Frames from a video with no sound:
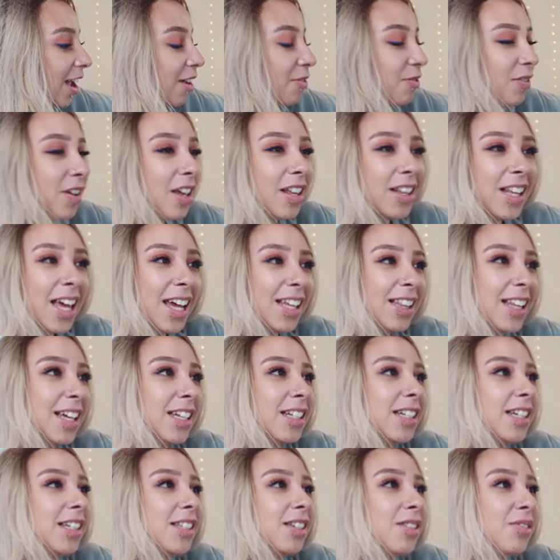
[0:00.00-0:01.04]
I feel like
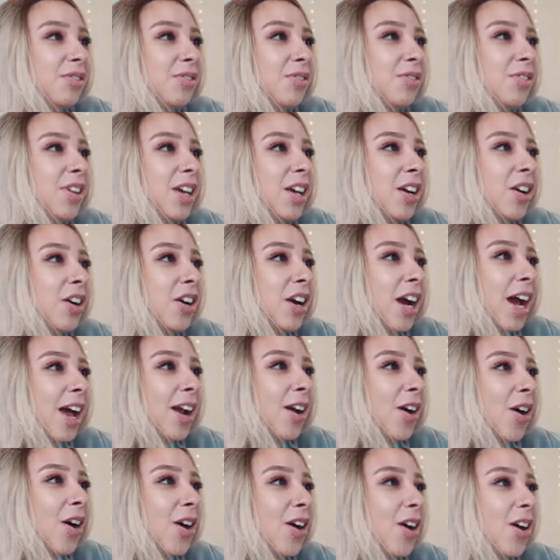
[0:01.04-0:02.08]
that doesn't fit her
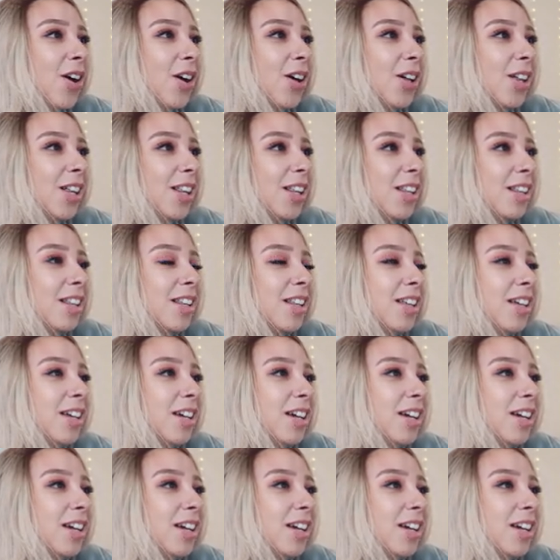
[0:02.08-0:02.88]
at all.